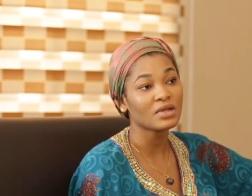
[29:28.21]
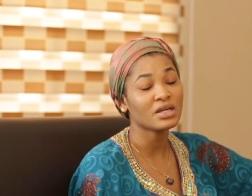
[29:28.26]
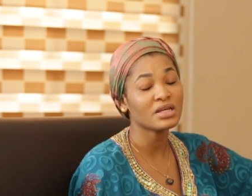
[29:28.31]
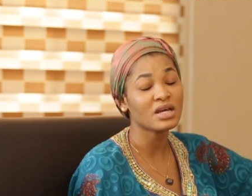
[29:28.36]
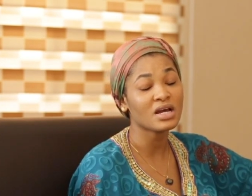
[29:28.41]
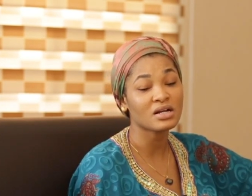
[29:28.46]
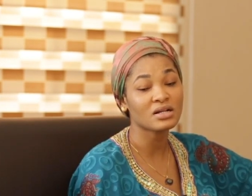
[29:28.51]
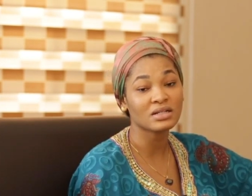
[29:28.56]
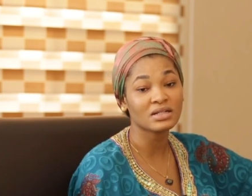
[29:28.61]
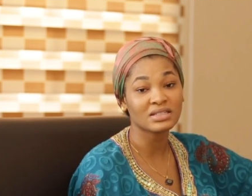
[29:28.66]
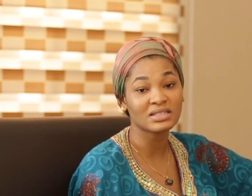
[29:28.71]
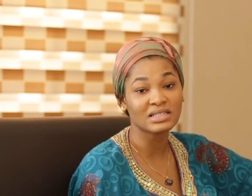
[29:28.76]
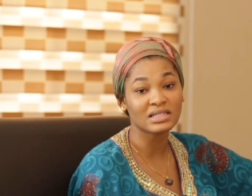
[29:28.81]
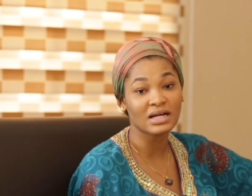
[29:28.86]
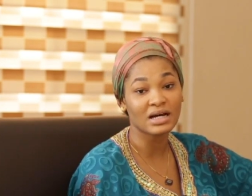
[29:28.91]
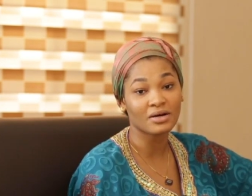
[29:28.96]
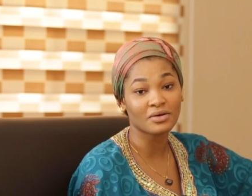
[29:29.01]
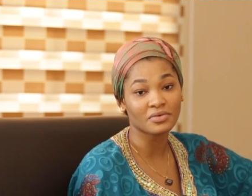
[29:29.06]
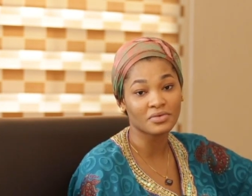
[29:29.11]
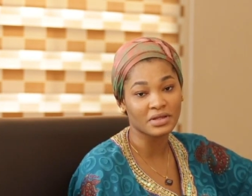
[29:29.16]
young
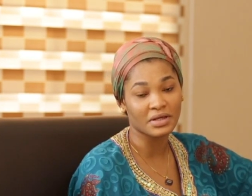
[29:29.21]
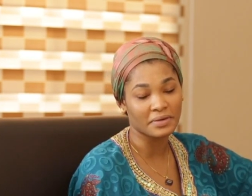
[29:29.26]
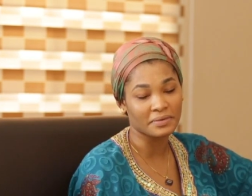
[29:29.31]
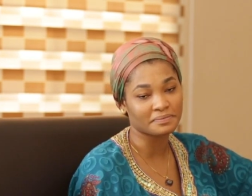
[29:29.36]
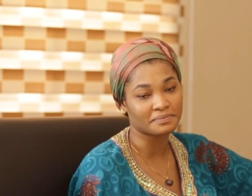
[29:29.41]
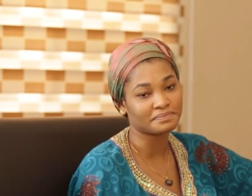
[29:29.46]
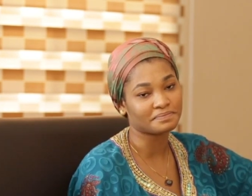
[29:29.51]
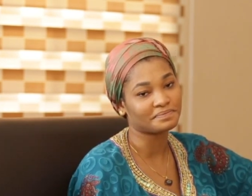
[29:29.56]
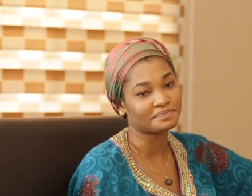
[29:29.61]
lady out there,